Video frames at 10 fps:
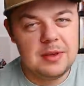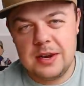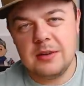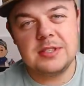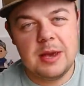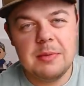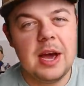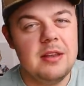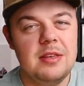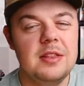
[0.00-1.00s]
you know, same
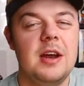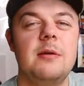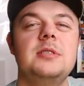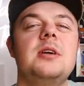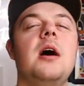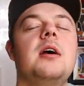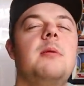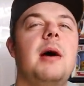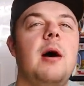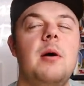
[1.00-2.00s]
kind of thing that I was
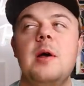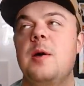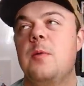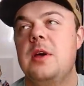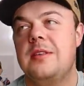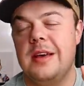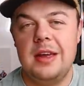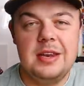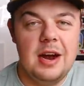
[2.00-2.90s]
talking about with uh,